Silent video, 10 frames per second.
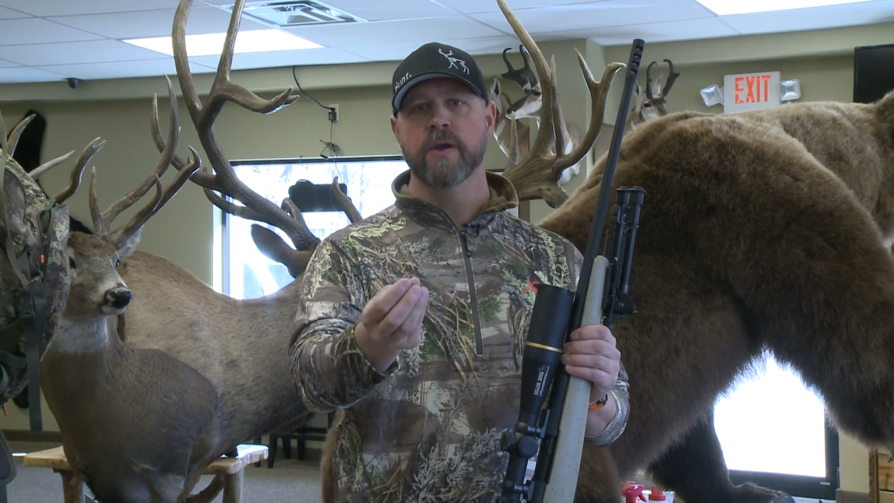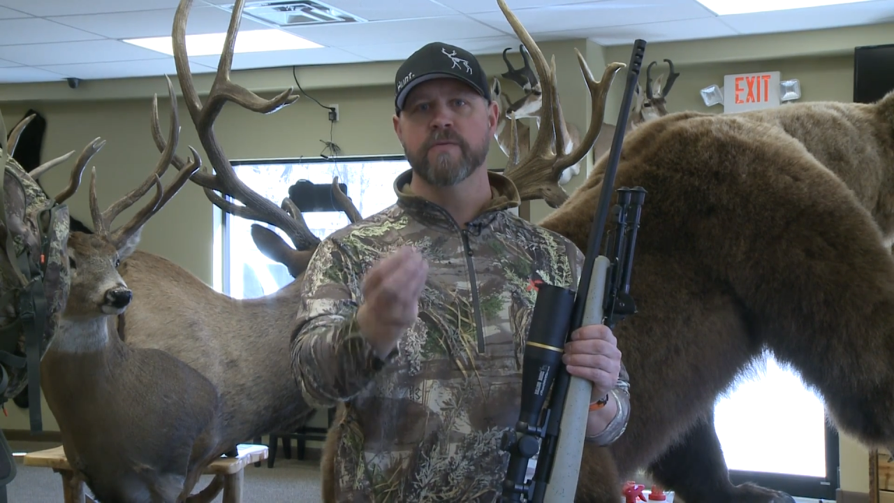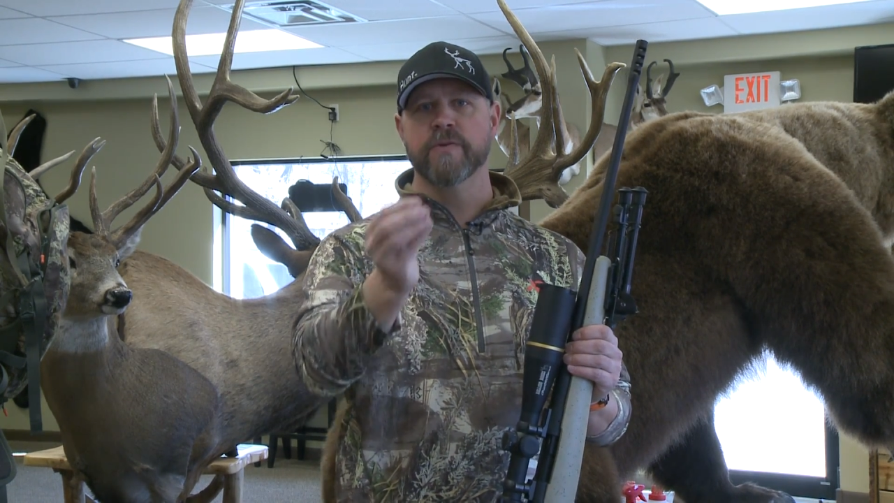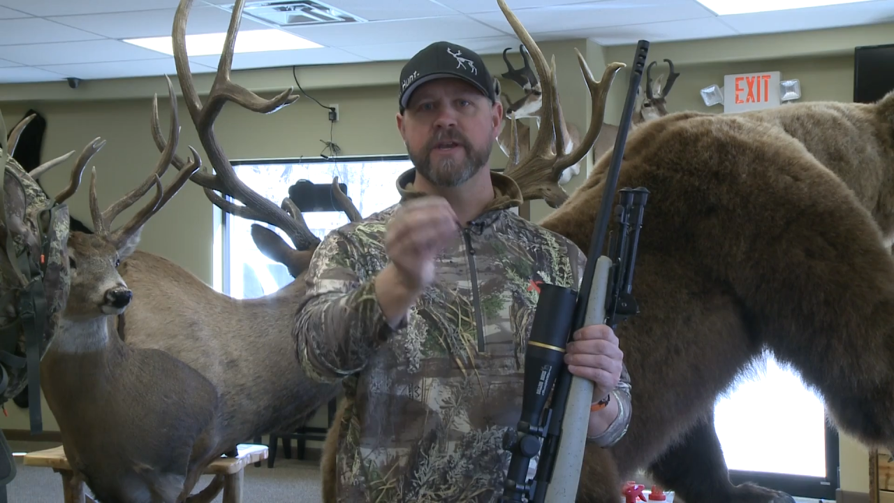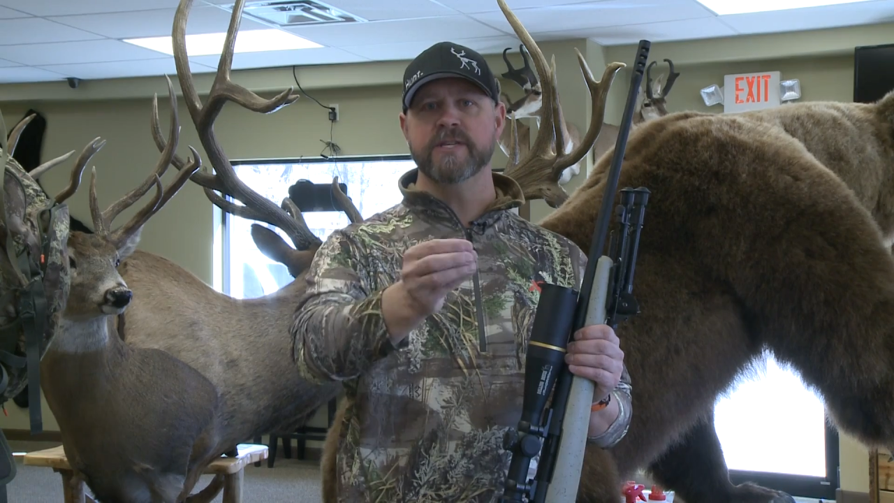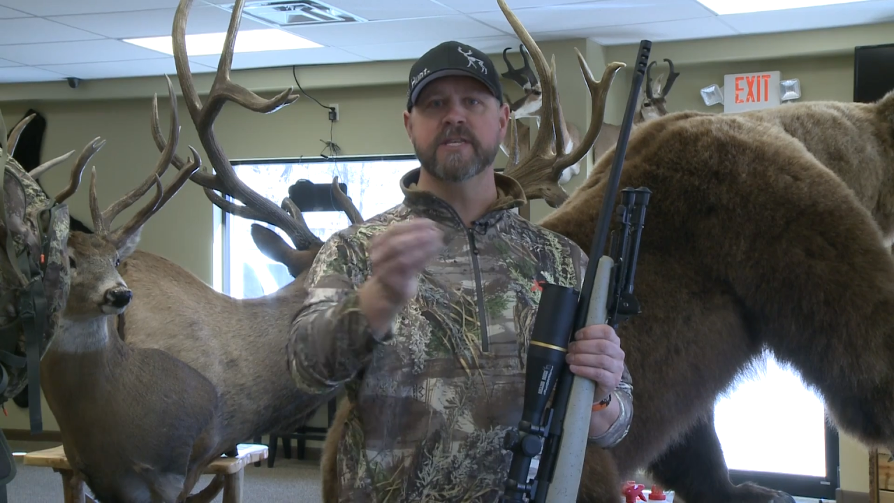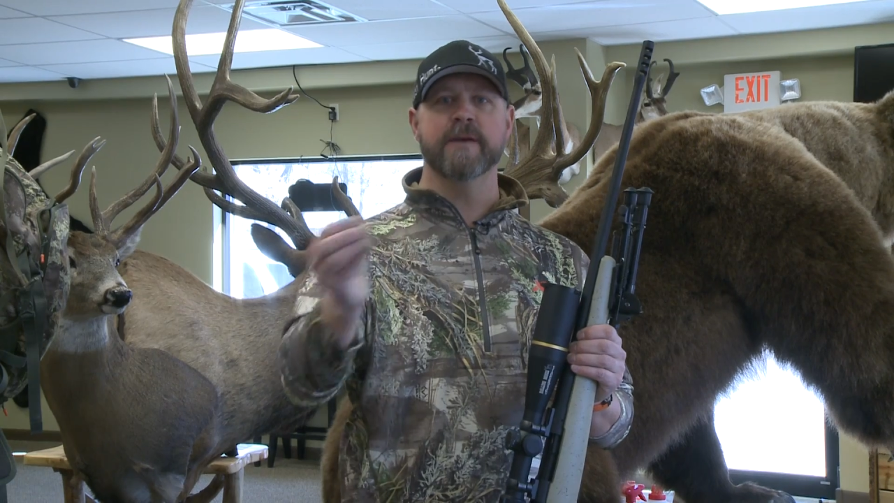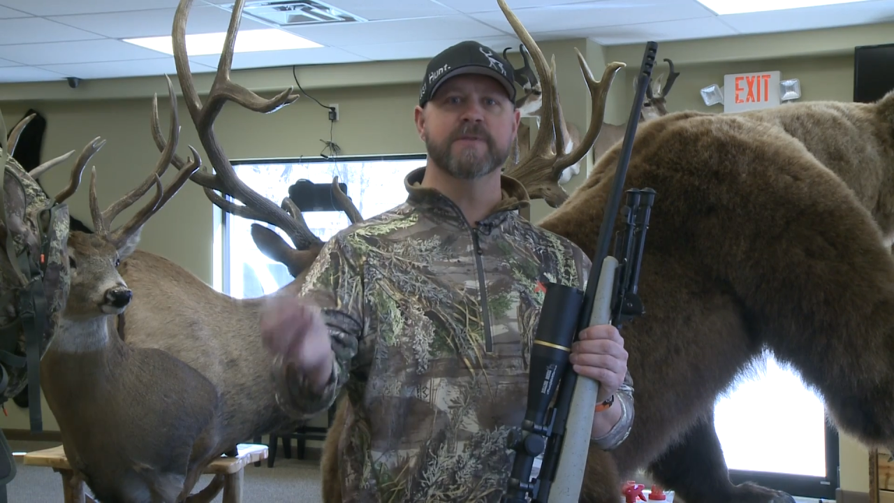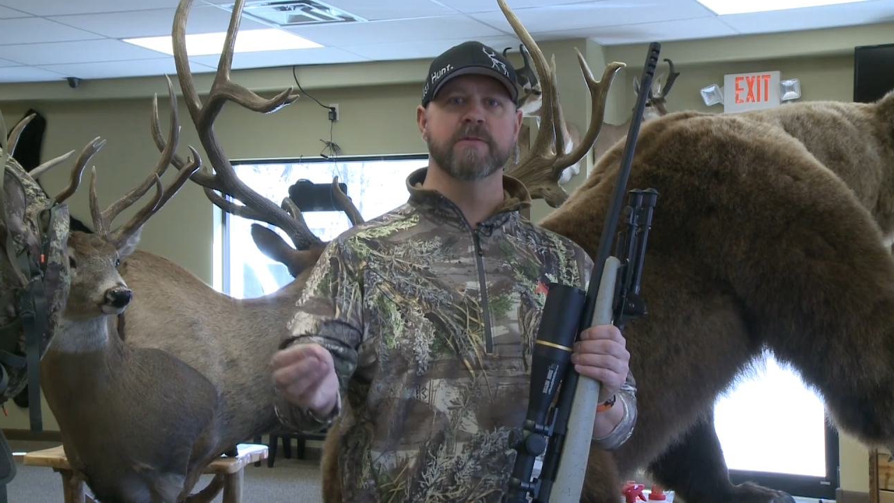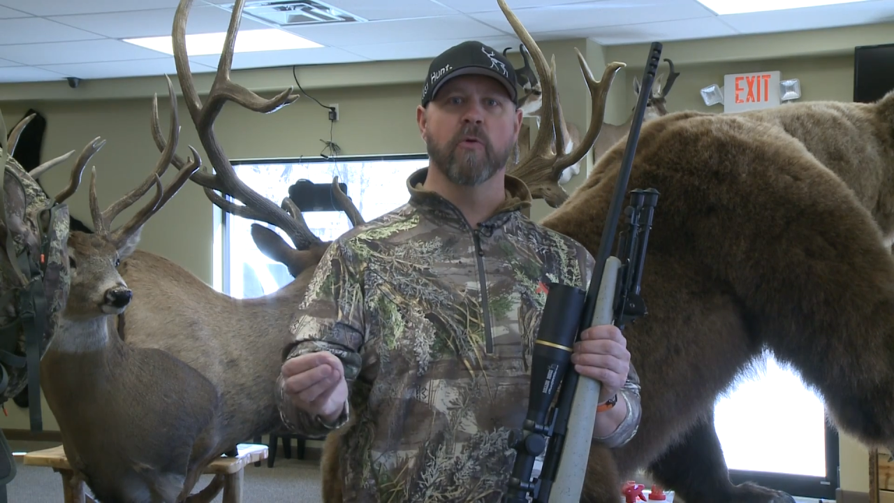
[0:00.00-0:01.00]
For these
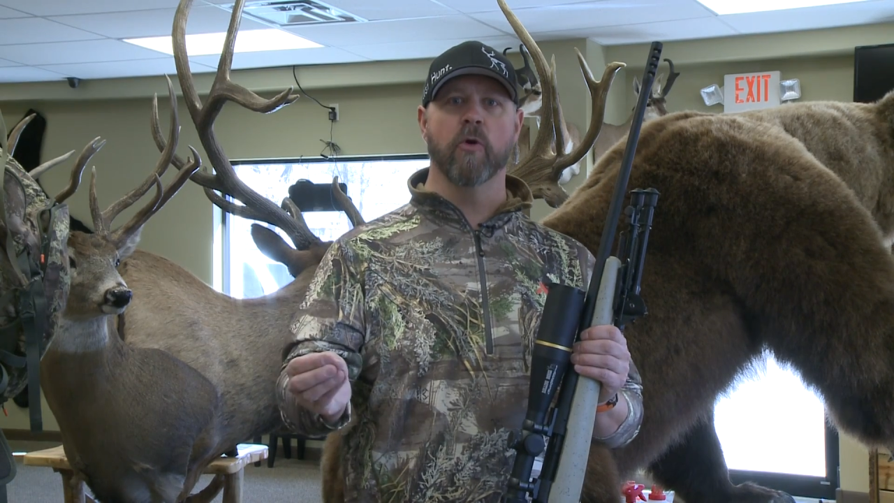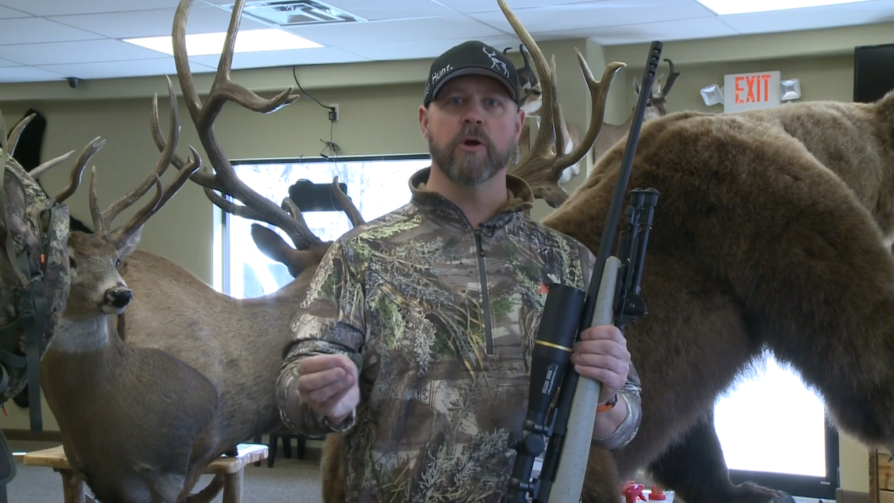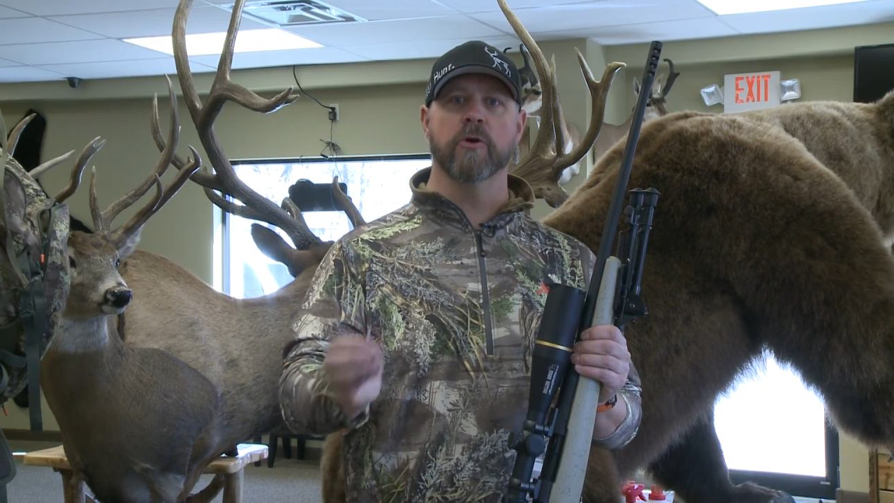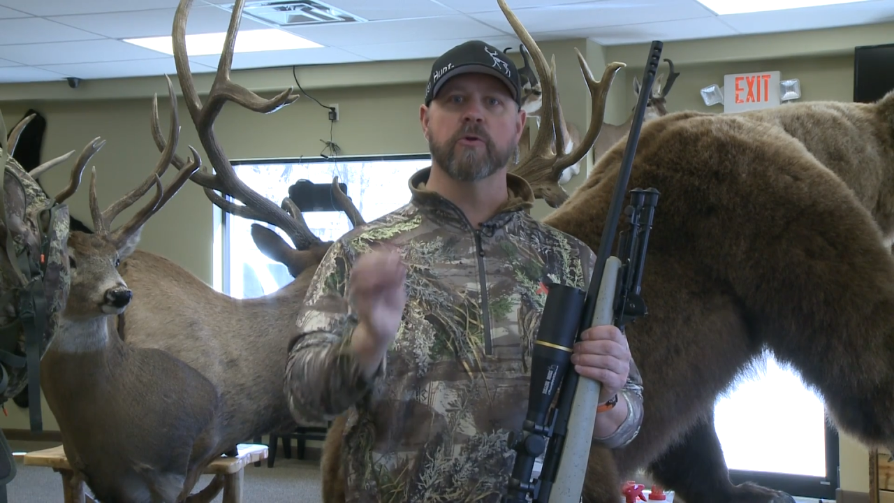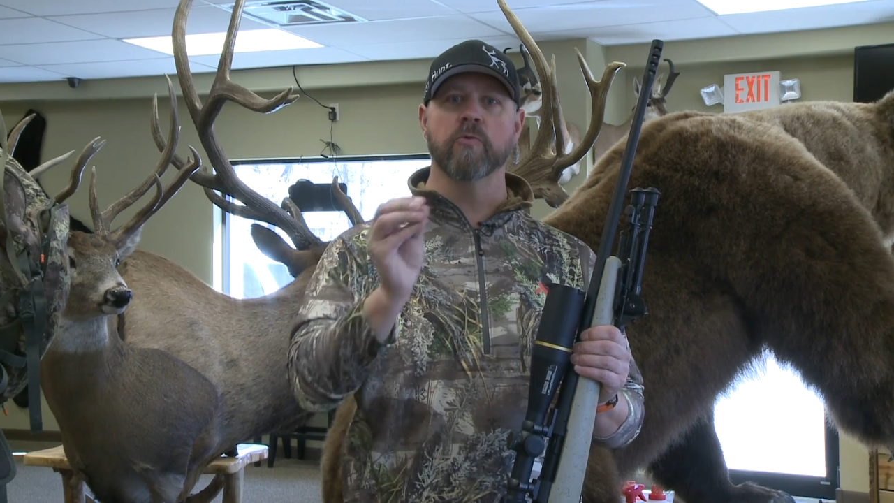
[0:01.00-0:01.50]
tips and more, go to